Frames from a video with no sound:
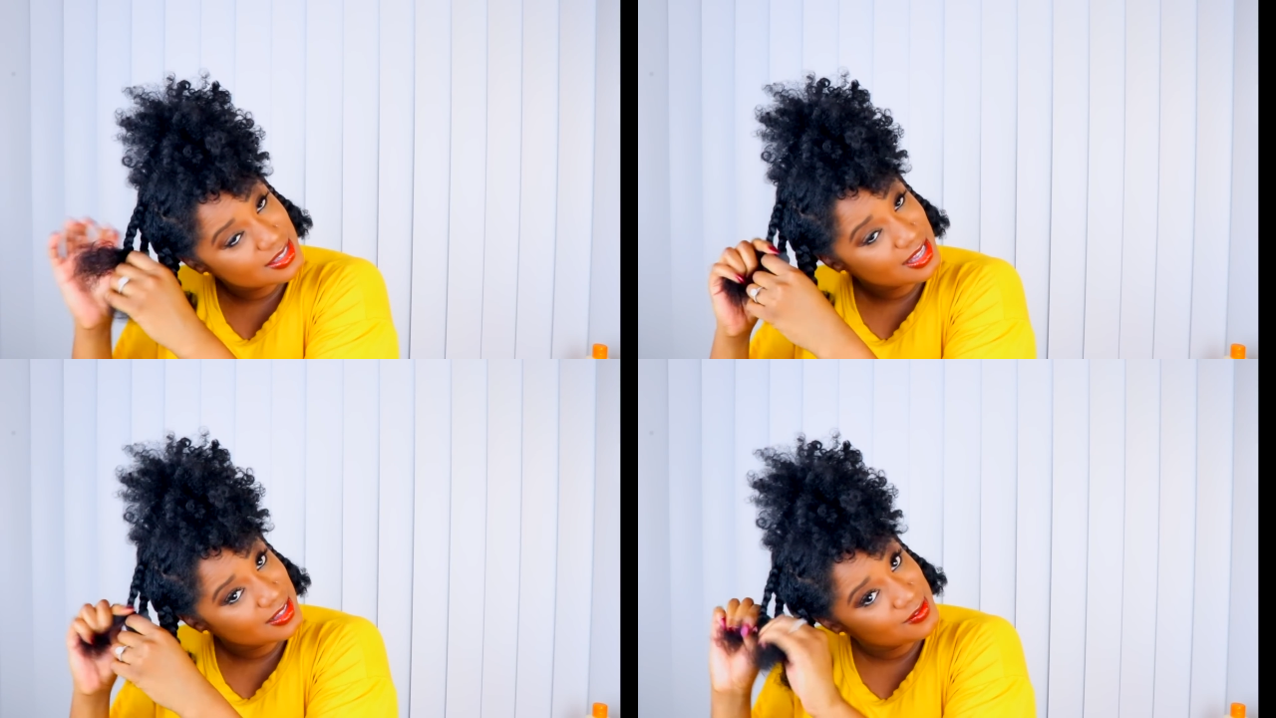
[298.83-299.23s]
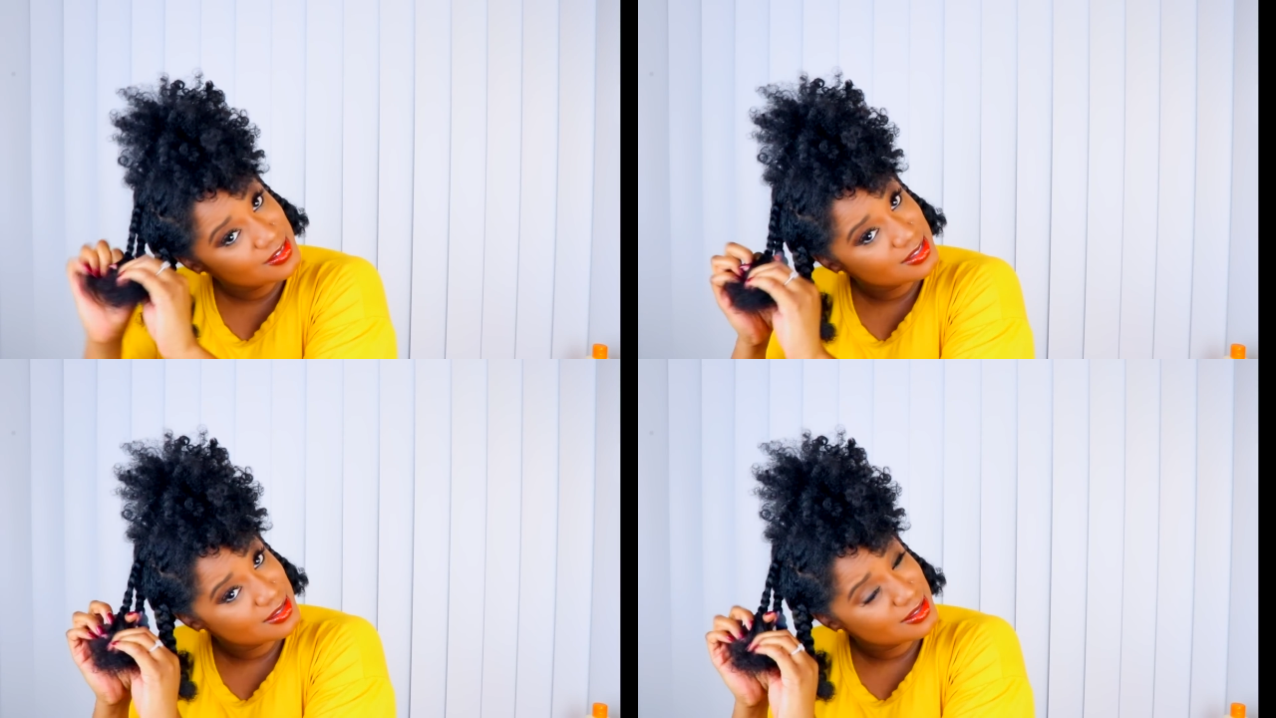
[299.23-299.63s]
I live
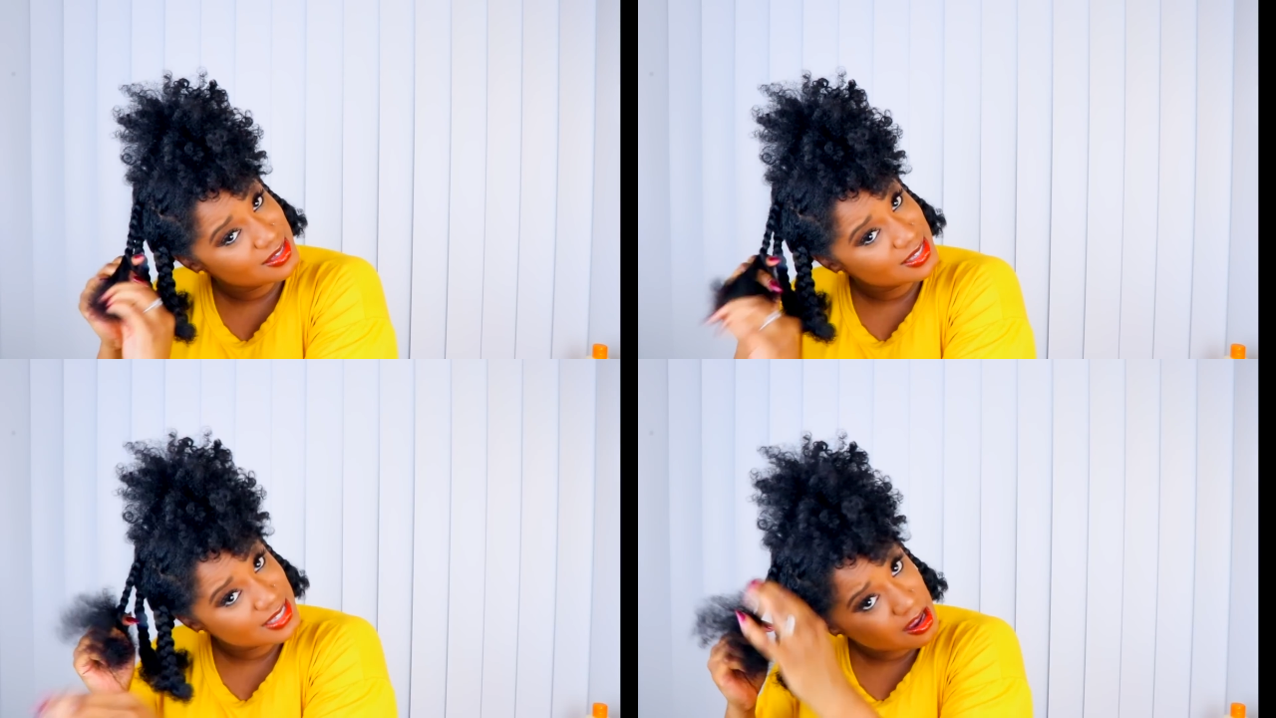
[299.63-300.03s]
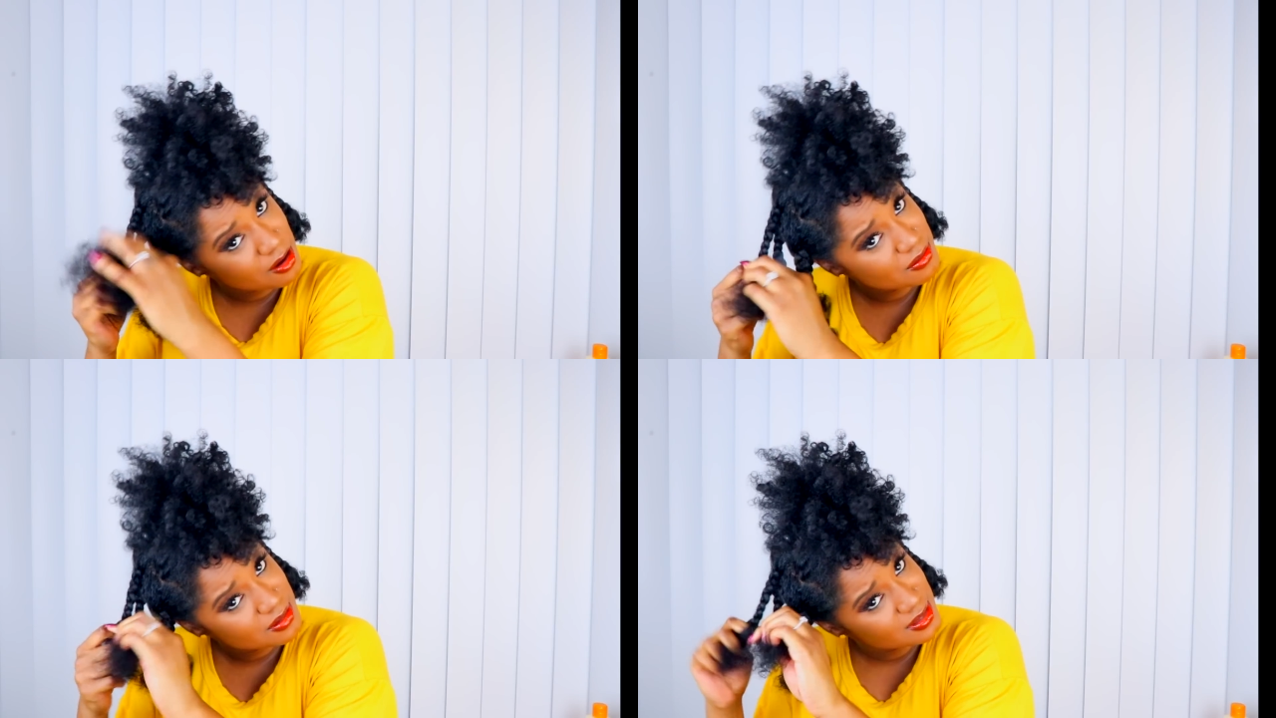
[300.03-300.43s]
in the
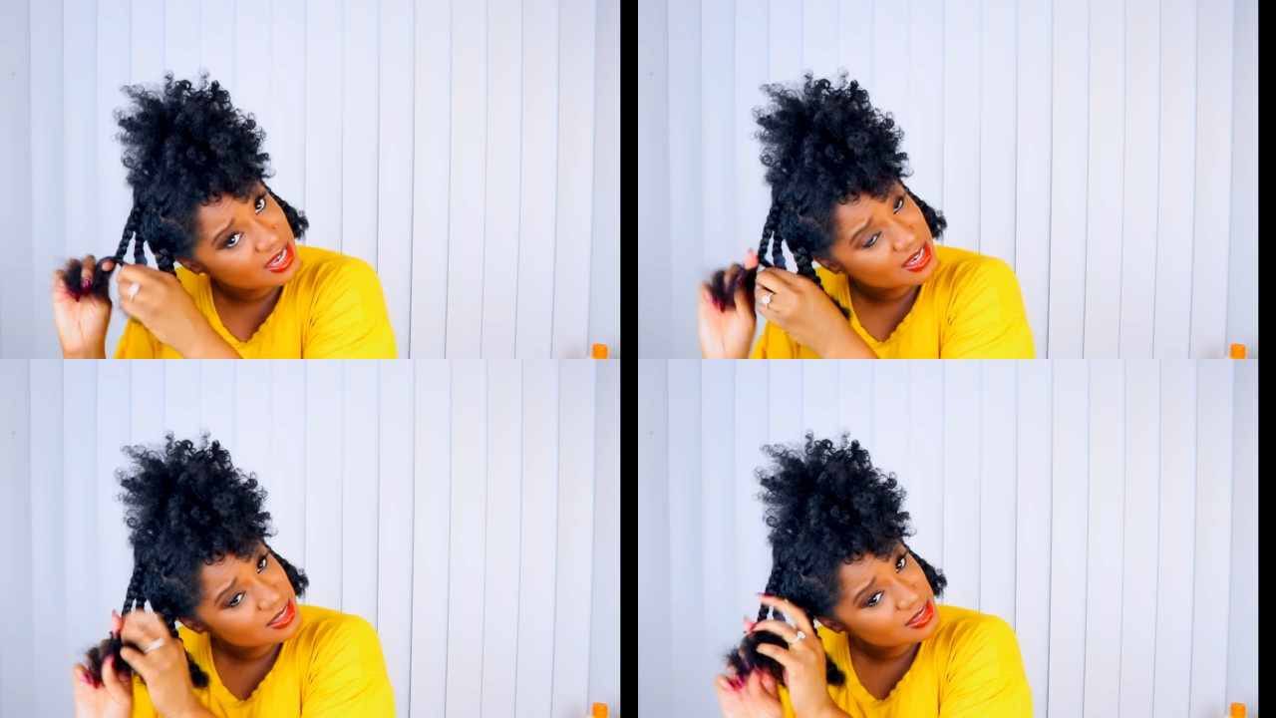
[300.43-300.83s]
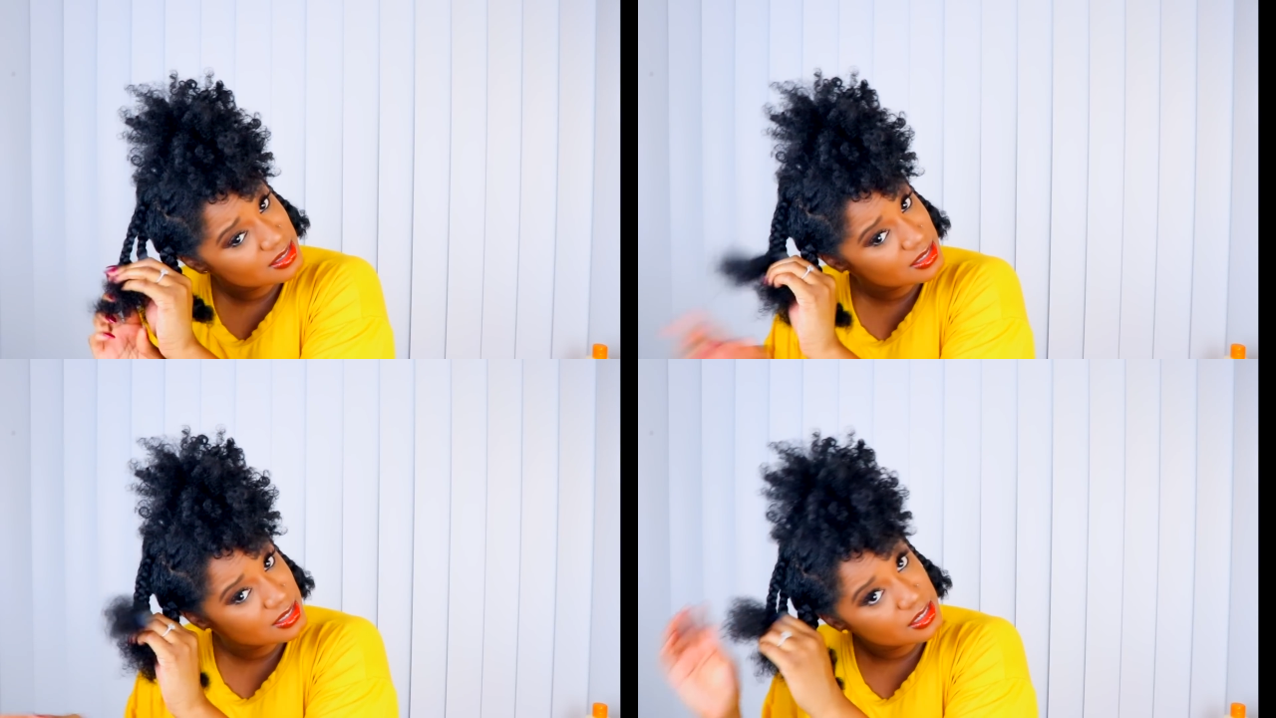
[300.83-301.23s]
South in
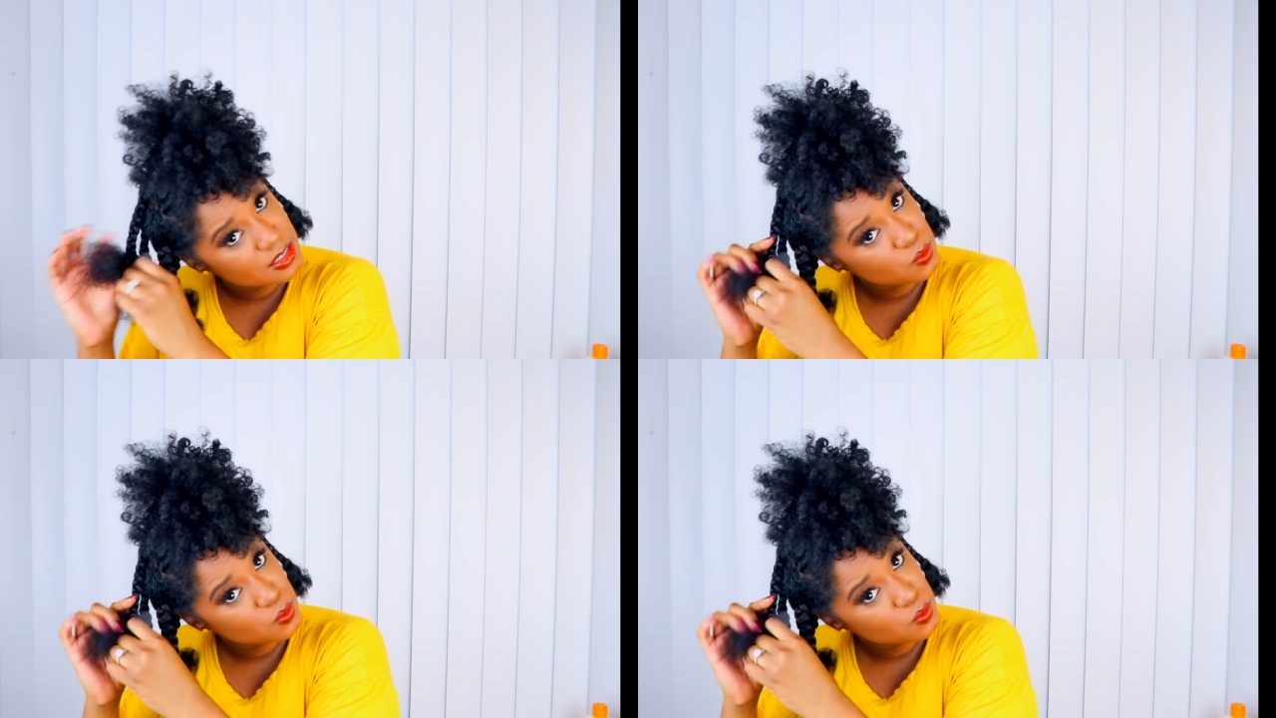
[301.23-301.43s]
Texas and it gets